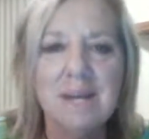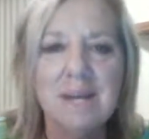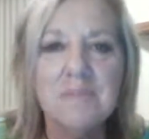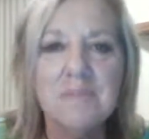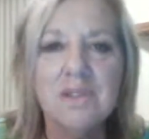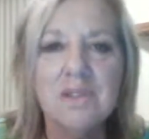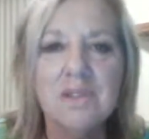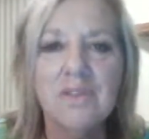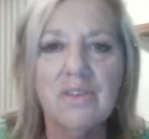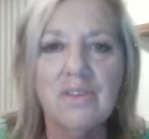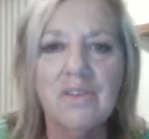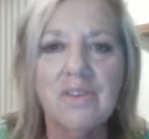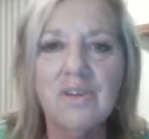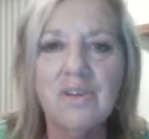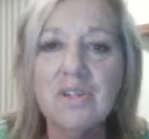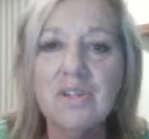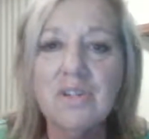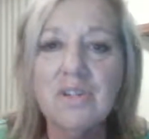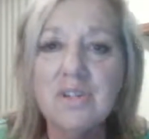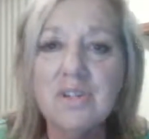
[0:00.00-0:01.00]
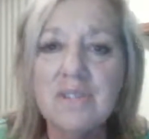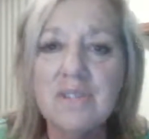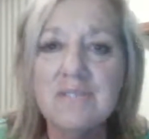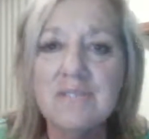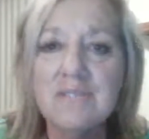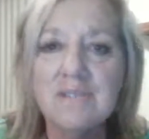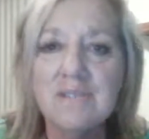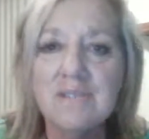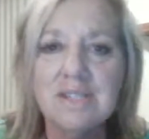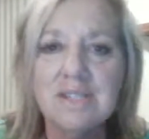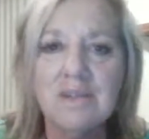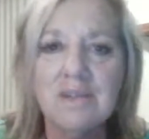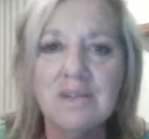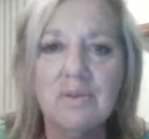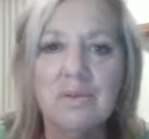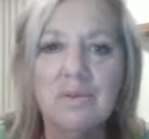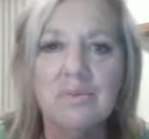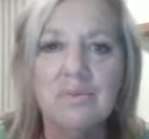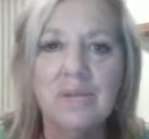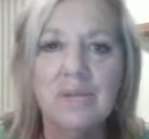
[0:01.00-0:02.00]
so that you can do this for
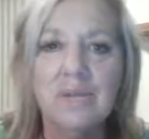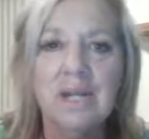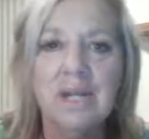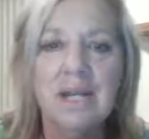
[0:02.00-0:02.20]
yourself.